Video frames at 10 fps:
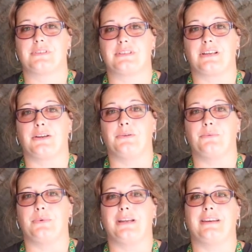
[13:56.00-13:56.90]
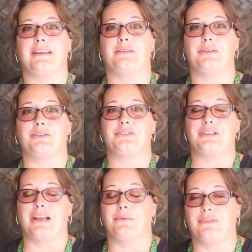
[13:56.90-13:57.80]
So we are now going to
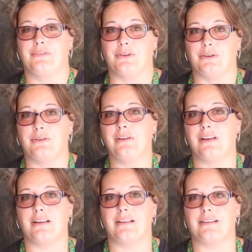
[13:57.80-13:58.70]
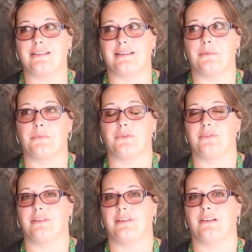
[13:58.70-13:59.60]
share with you some
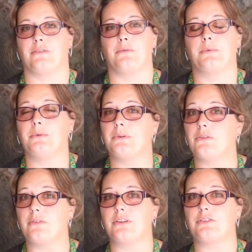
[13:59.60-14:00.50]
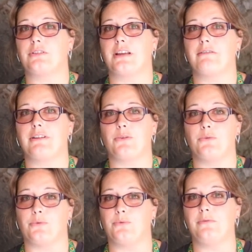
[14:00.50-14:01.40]
of the tunnel, but we're not going to share it
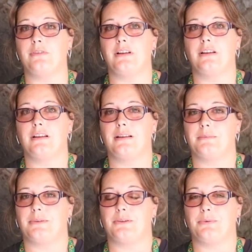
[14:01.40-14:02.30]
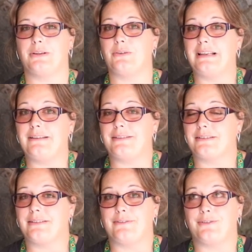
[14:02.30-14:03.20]
all, but we've got to leave something